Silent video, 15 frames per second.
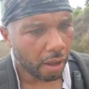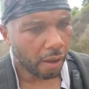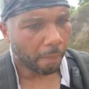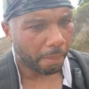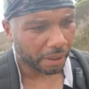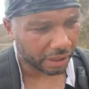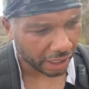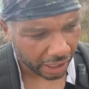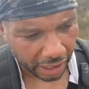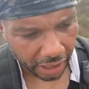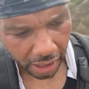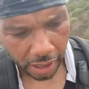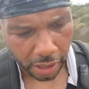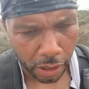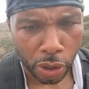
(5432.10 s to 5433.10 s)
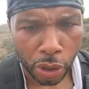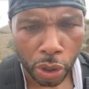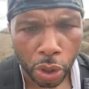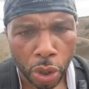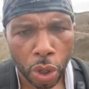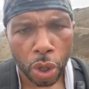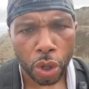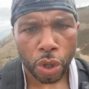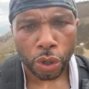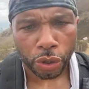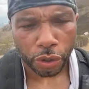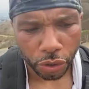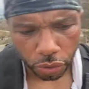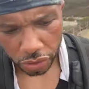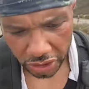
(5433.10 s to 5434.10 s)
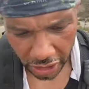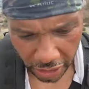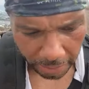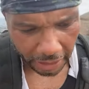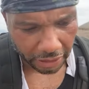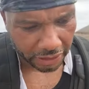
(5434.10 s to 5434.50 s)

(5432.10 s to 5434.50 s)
But then you gonna sit up there and